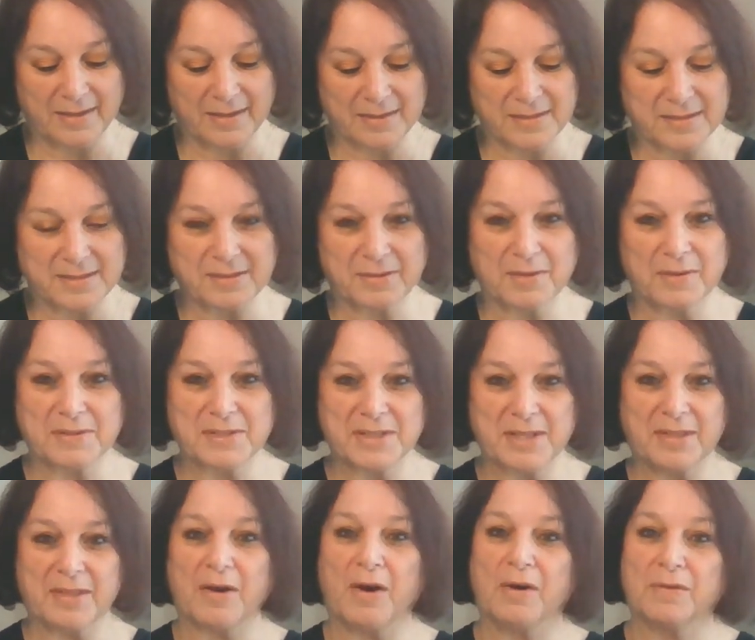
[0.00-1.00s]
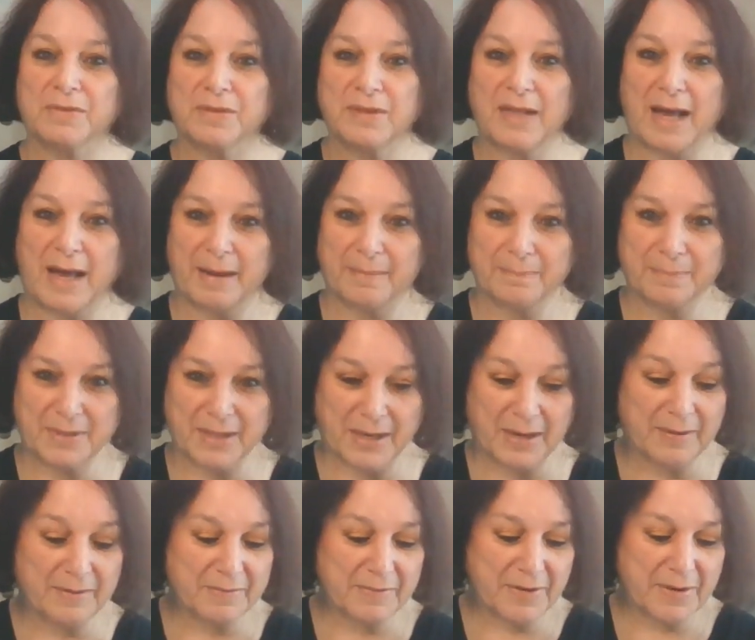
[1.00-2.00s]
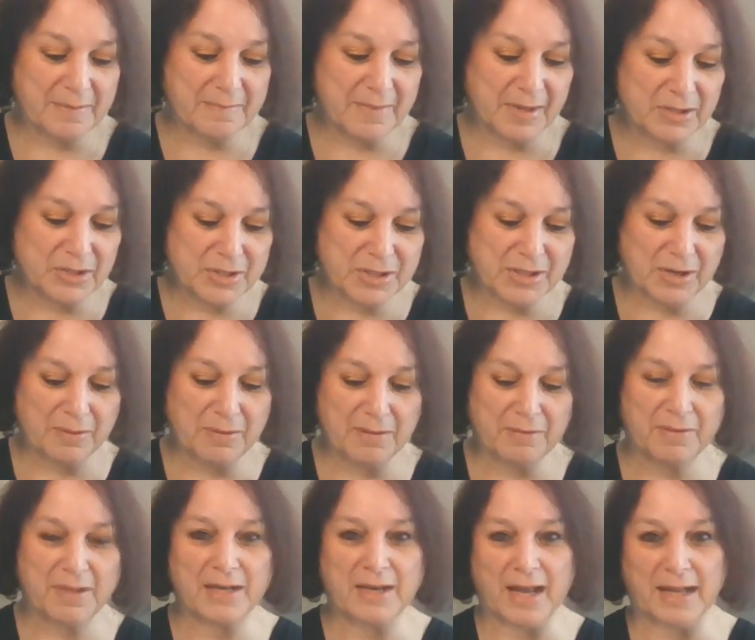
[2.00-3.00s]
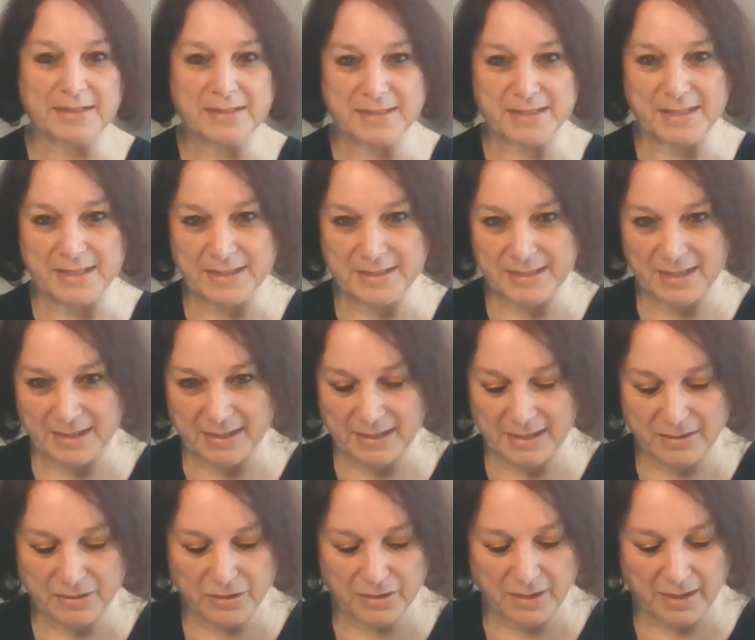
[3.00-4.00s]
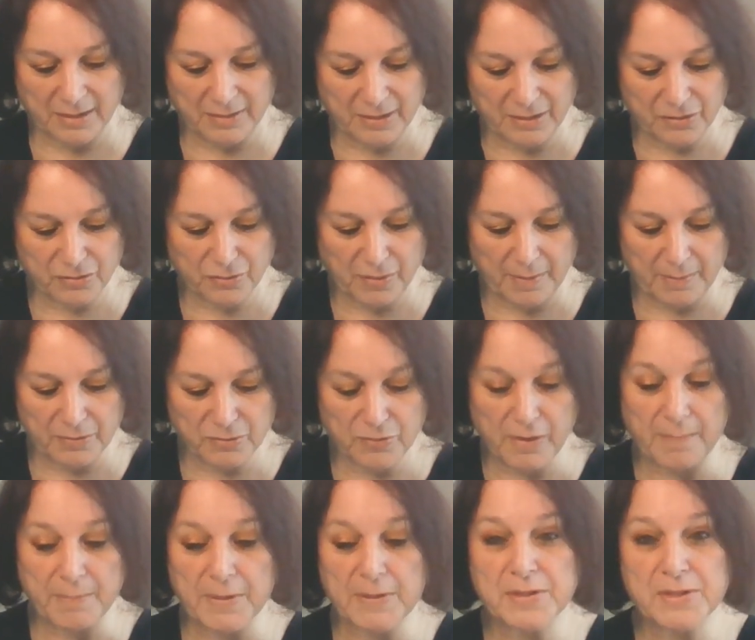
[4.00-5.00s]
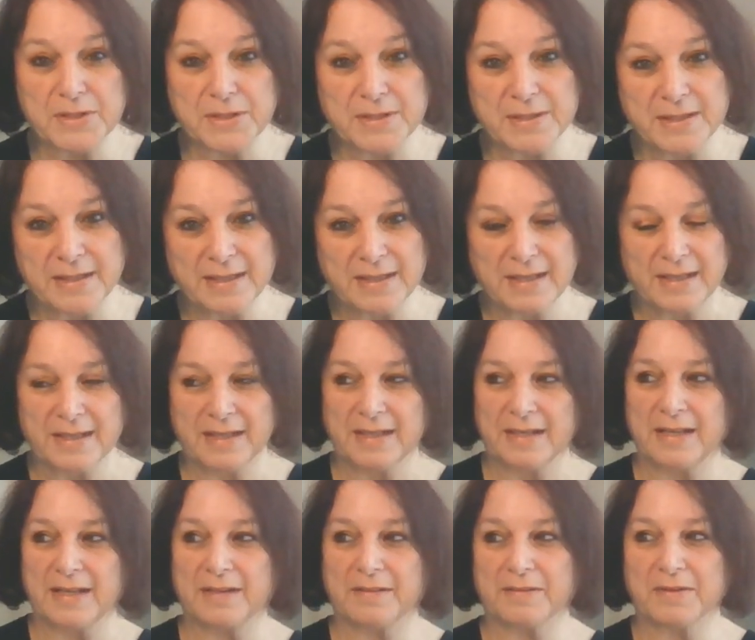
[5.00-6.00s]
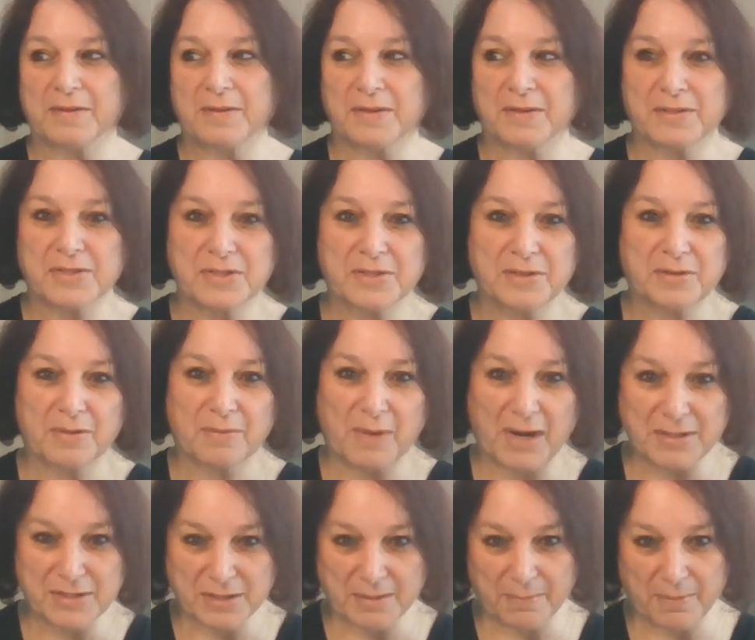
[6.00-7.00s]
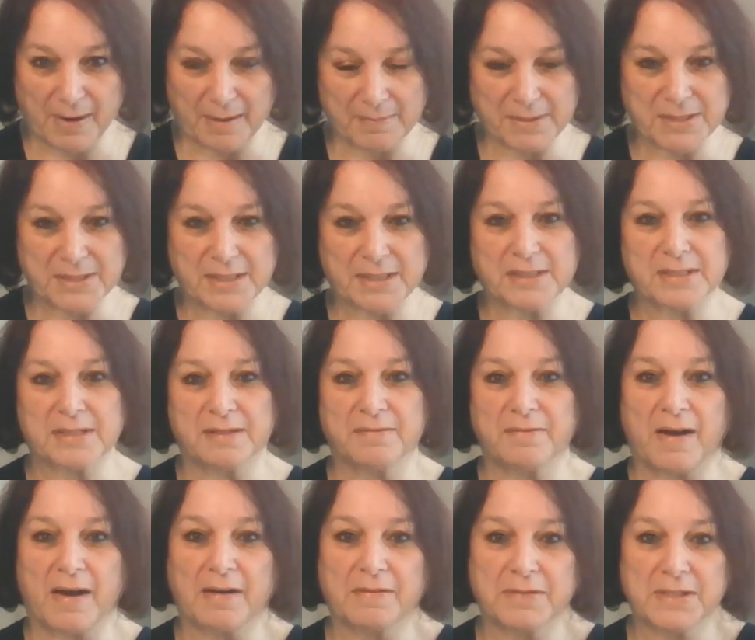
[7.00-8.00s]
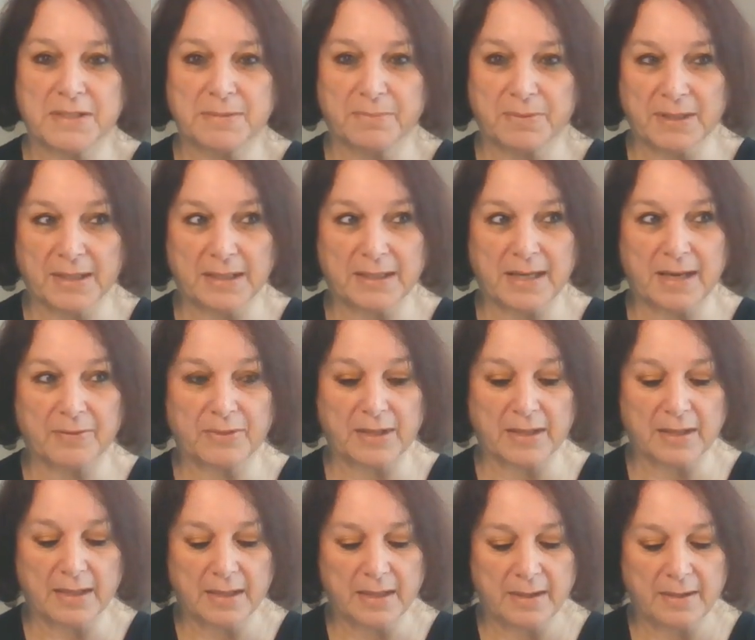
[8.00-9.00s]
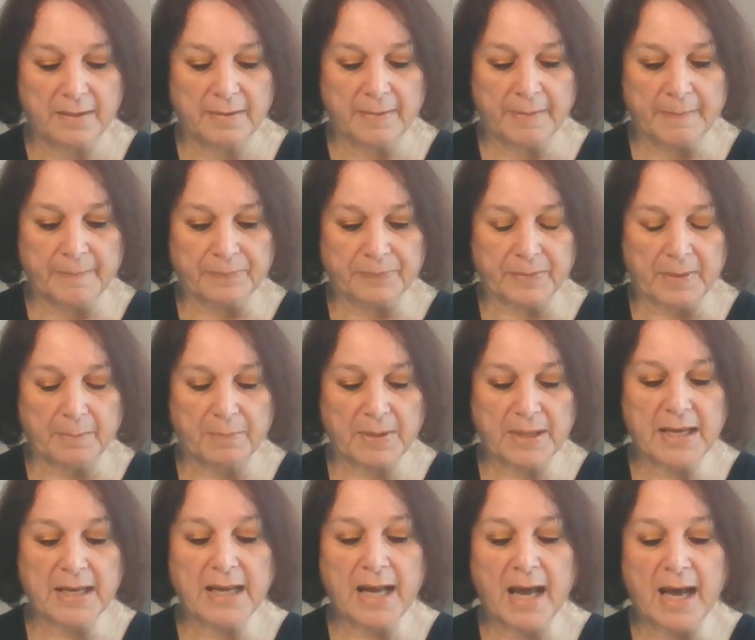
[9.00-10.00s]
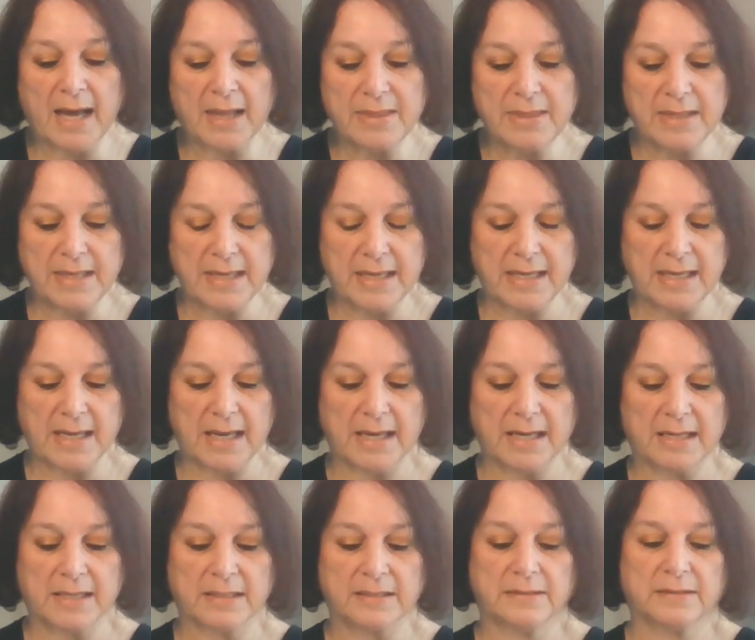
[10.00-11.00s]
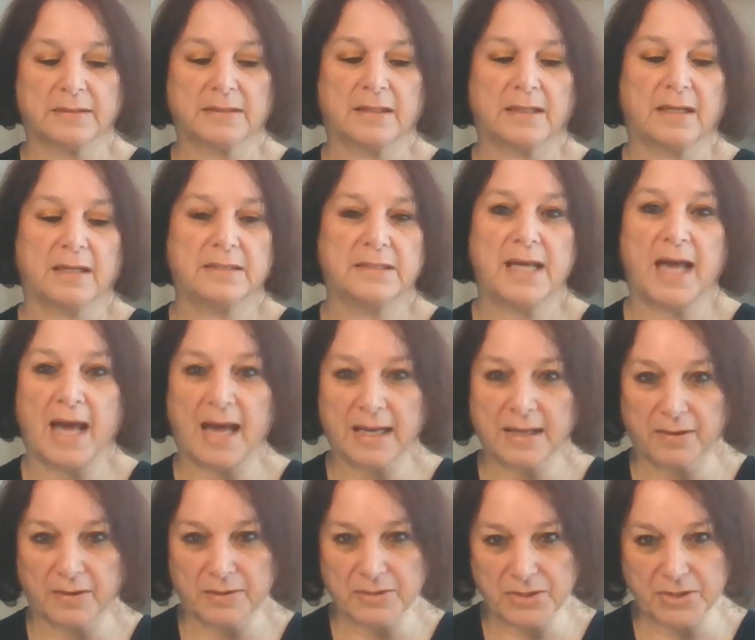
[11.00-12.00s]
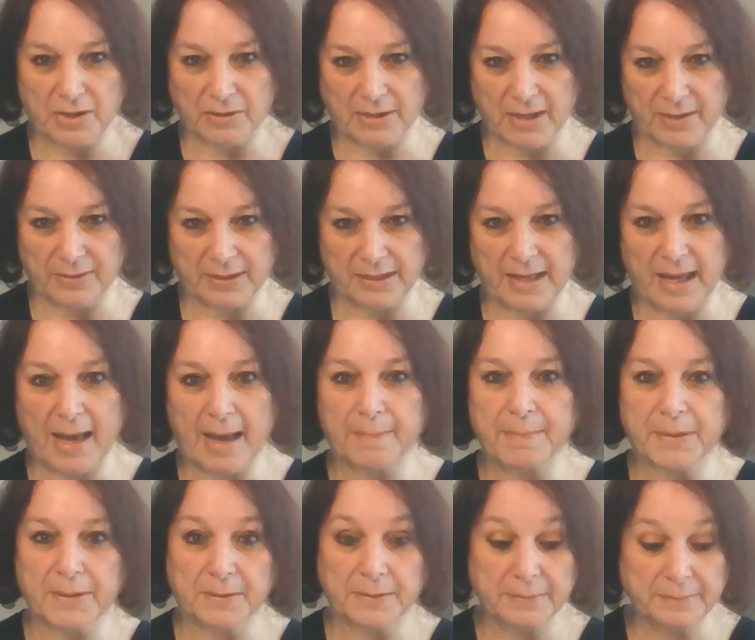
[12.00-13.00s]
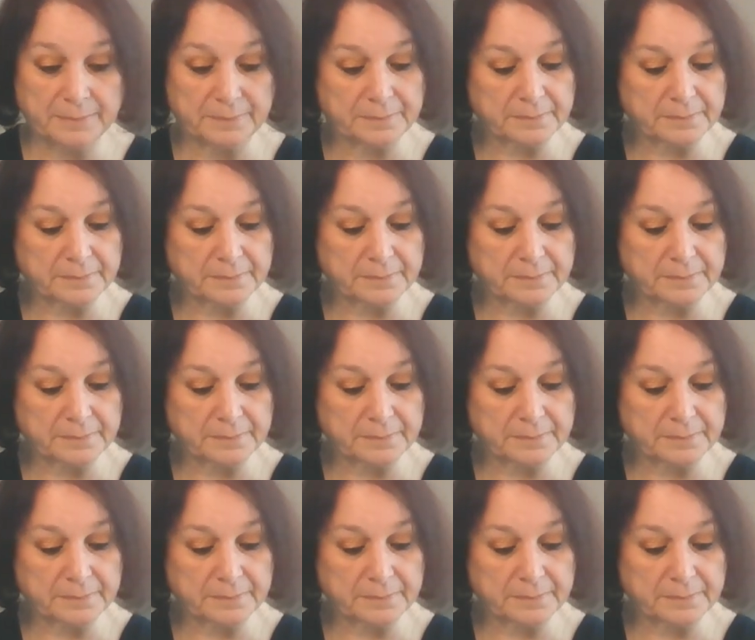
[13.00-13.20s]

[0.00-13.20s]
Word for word: So you see the overlap there, very much so, of the Nazis and the Trumpers. And of course, you know, the white supremacists involved in bringing on the attack or assault on the Capitol.